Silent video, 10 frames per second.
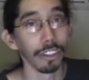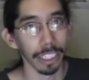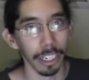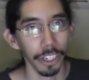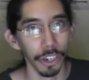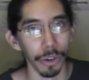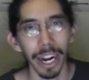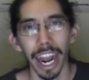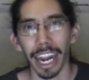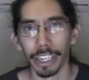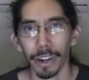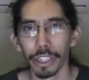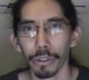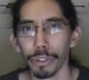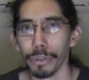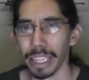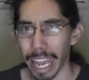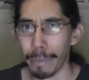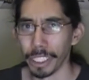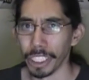all it's going to do. I know I don't do
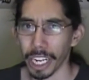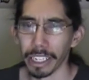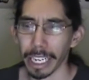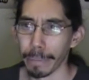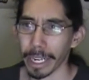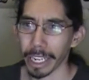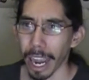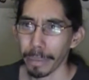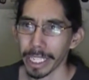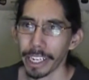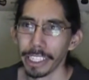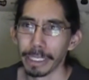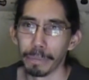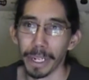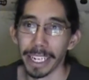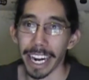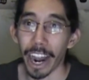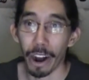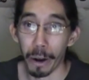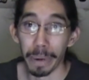that much yelling in my commentaries, but
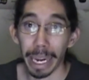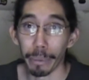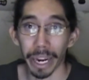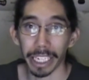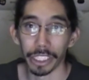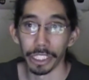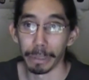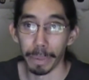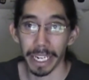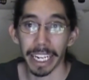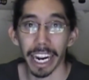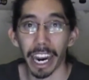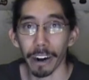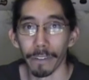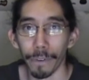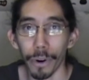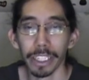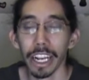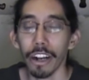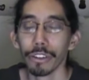now I'll be able to actually speak in a higher
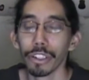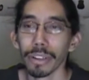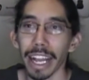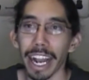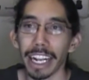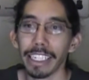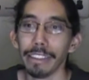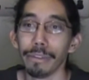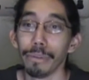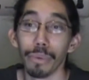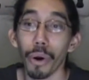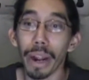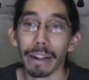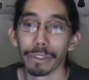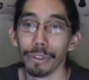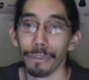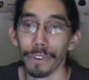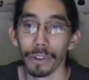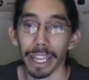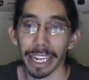voice so that I don't have to
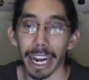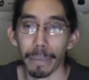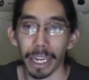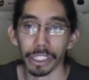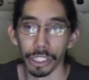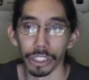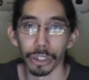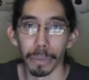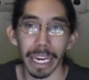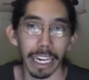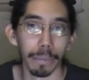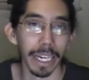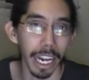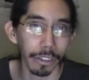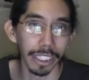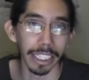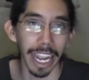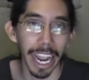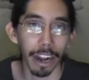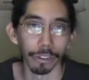feel like I'm actually disturbing anybody else in the
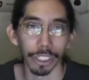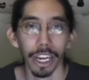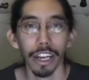house.